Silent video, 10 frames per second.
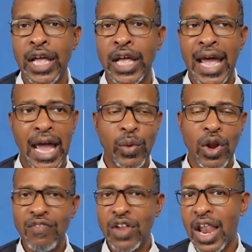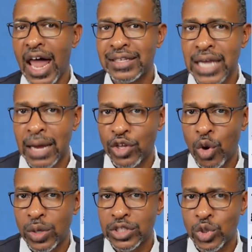And we don't have a lot of time to go
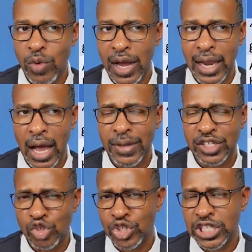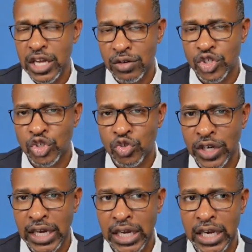into it right now, but as you see on the
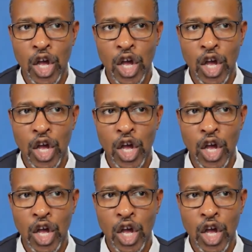screen,